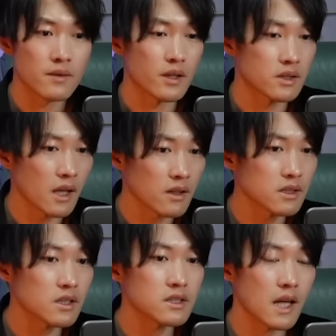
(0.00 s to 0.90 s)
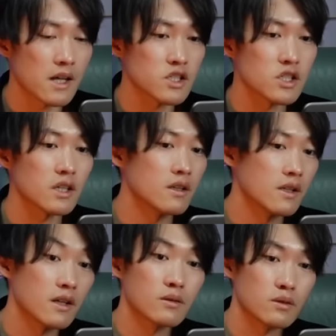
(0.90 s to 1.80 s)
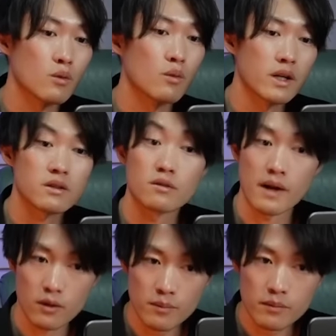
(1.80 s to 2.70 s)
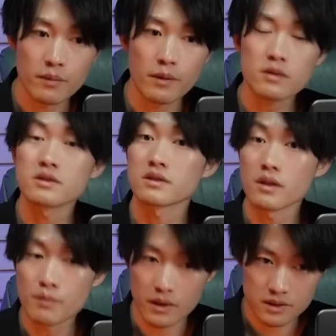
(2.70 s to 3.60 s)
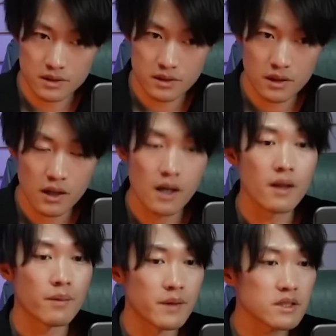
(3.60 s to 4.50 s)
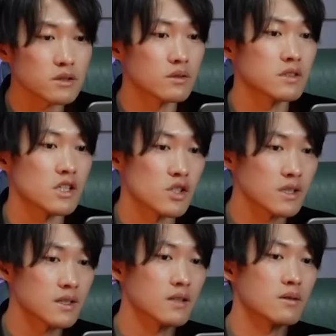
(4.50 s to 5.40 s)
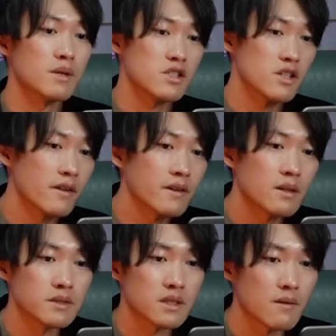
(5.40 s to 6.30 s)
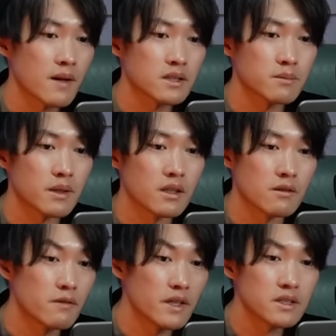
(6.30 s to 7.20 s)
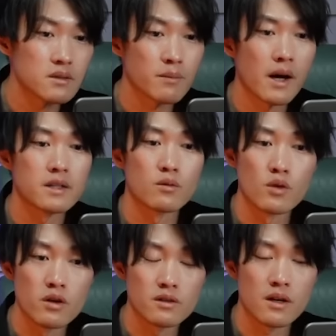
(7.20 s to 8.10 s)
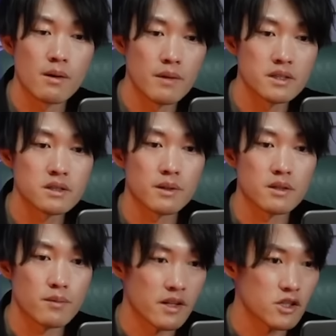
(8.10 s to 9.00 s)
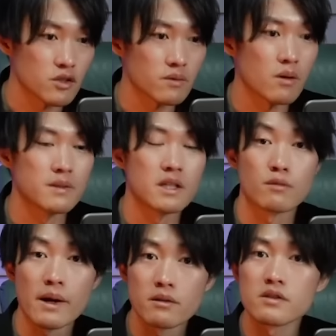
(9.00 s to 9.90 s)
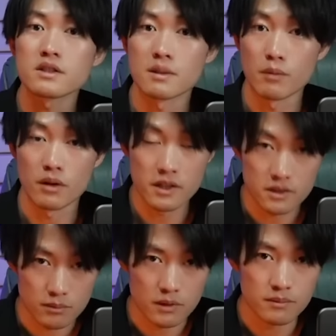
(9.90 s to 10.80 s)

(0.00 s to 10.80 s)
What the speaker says: technique's kanji is linked to winged dragon, not serpents. This could suggest that Magellan himself has been influenced by the world government's manipulation of the dragon symbolism.